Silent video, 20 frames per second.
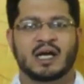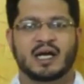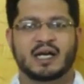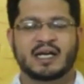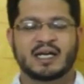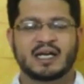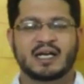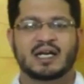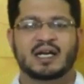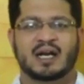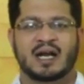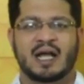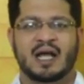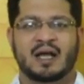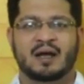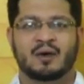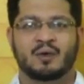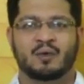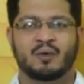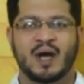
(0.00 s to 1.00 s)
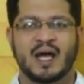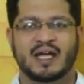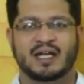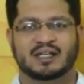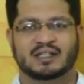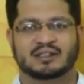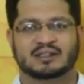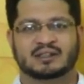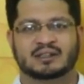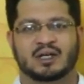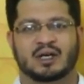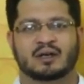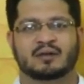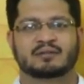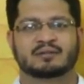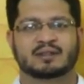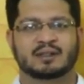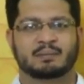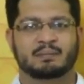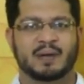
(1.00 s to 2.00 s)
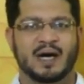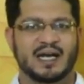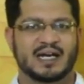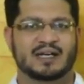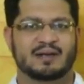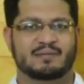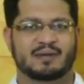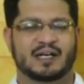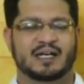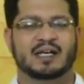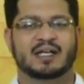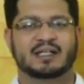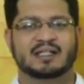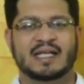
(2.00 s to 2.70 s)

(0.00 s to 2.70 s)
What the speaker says: intra-virus of the Parliament,